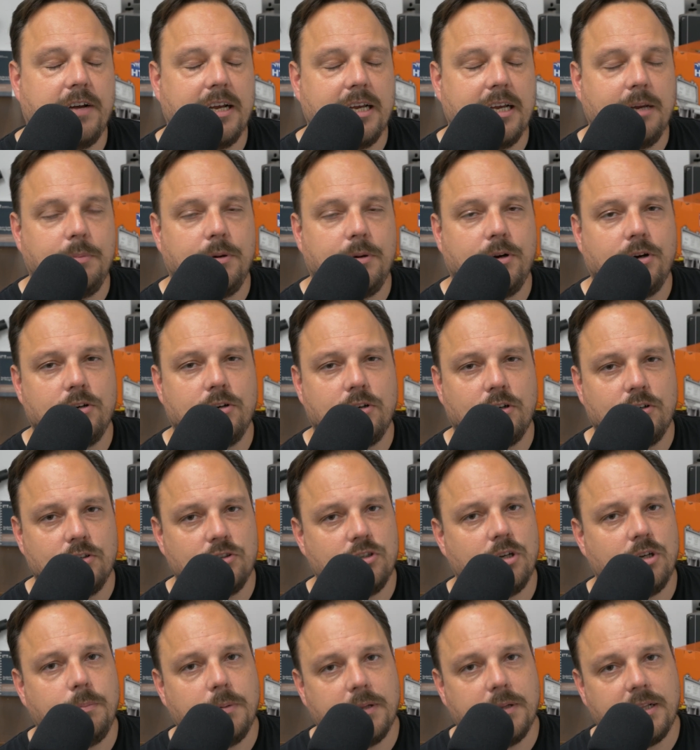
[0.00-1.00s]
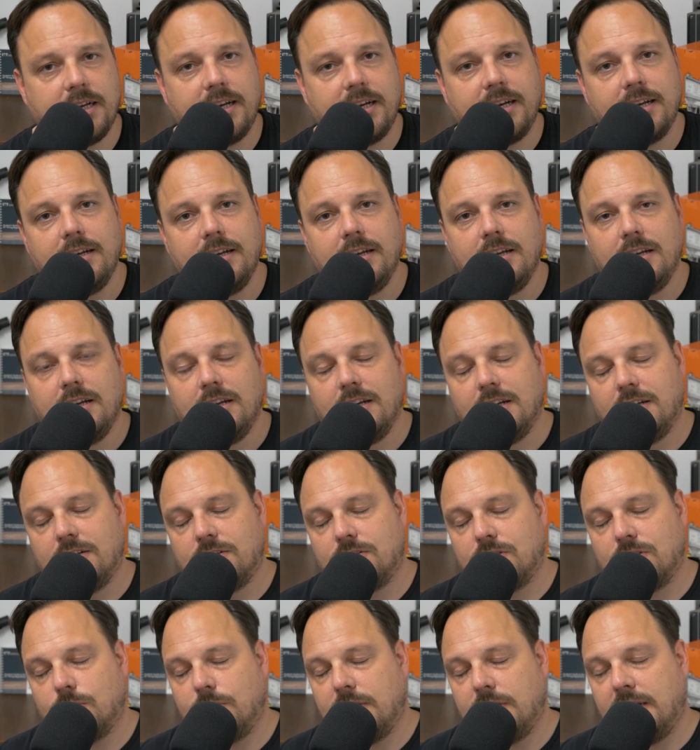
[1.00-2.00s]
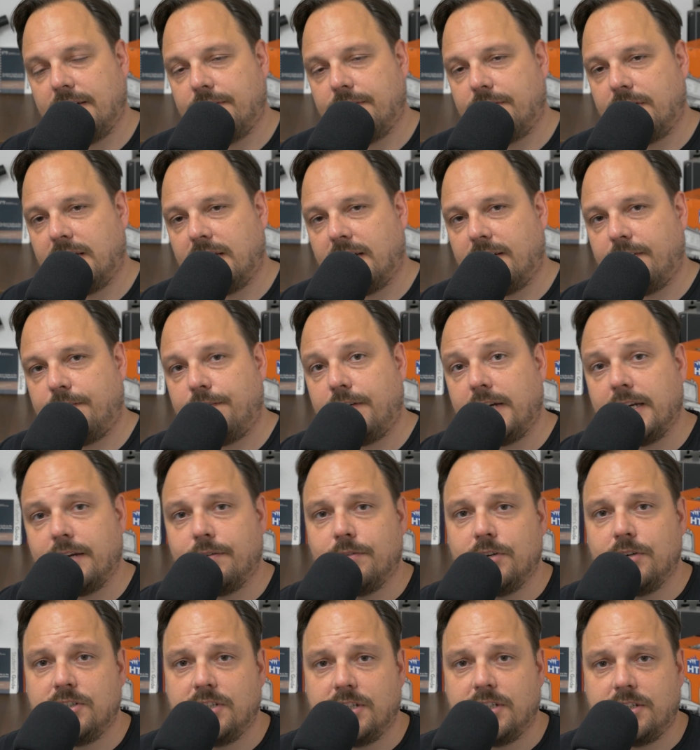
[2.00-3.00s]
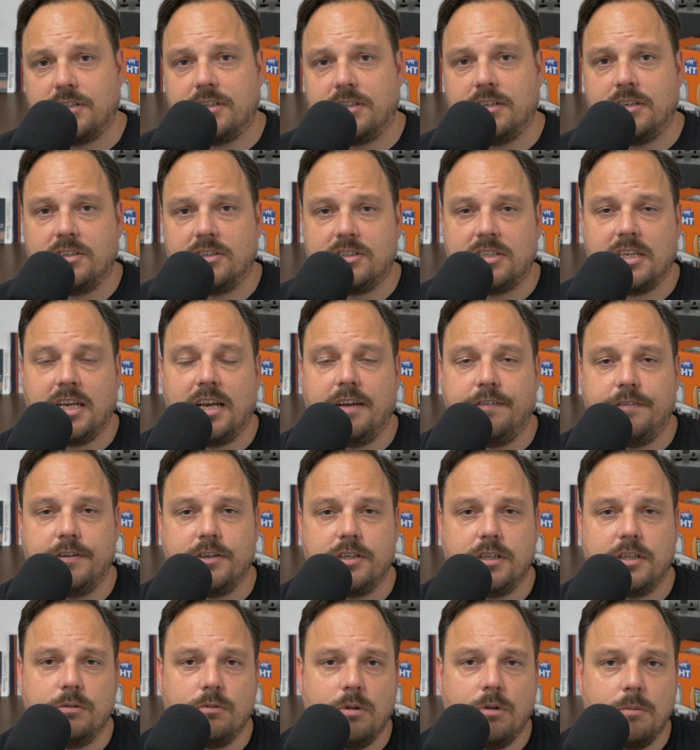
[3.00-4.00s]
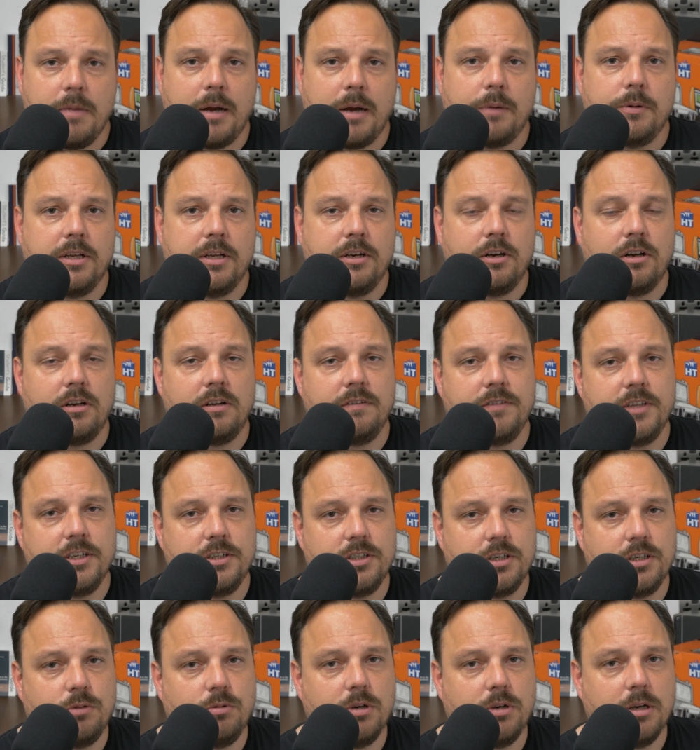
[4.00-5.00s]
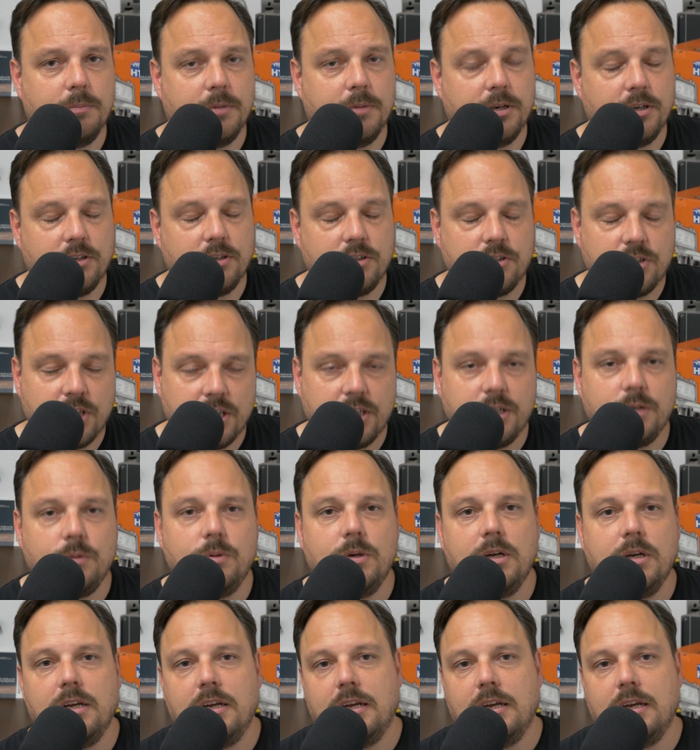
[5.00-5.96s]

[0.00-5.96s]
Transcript: fireboard on top of that. So we have that fire-resistant surface that we're mounting all of this equipment to.